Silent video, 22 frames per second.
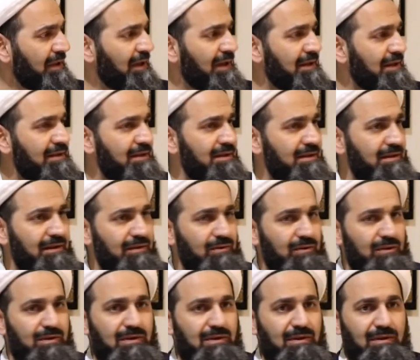else is
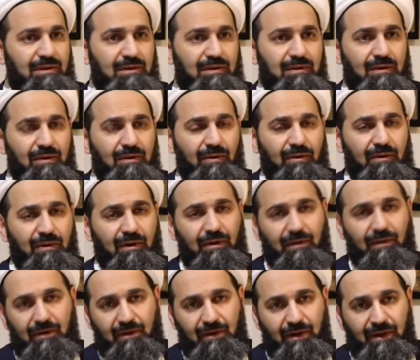interested. On
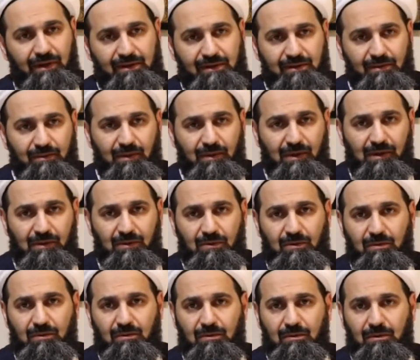other nights, we can
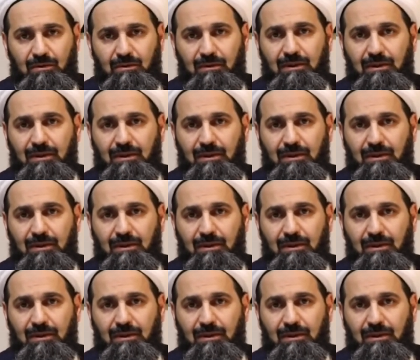do,